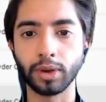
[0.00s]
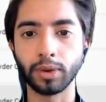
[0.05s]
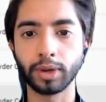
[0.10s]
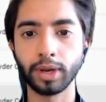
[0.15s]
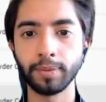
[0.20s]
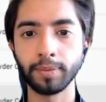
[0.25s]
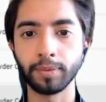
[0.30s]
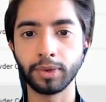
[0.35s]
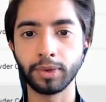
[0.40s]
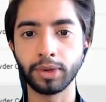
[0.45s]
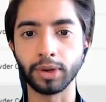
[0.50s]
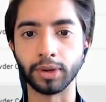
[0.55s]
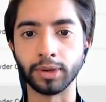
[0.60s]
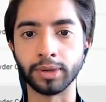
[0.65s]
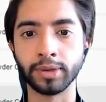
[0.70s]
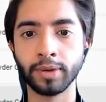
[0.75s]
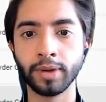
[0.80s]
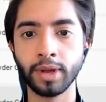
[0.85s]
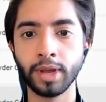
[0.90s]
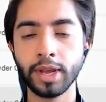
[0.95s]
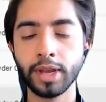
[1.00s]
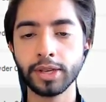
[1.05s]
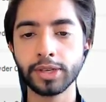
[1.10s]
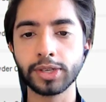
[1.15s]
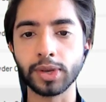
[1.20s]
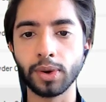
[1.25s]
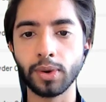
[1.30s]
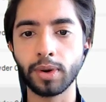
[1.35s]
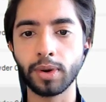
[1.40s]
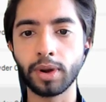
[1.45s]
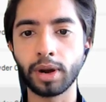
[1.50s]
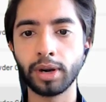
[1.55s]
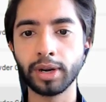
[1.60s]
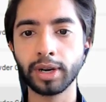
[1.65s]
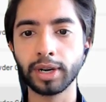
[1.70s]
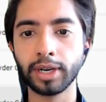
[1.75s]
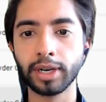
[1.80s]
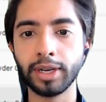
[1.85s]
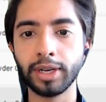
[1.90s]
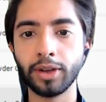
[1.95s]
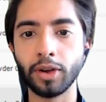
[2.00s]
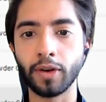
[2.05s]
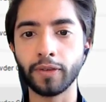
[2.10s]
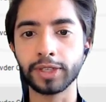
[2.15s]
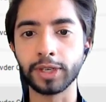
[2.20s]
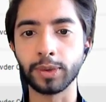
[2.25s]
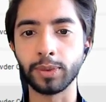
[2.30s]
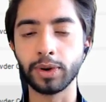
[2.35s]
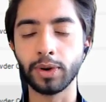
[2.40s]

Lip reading: Okay, good. So currently, obviously,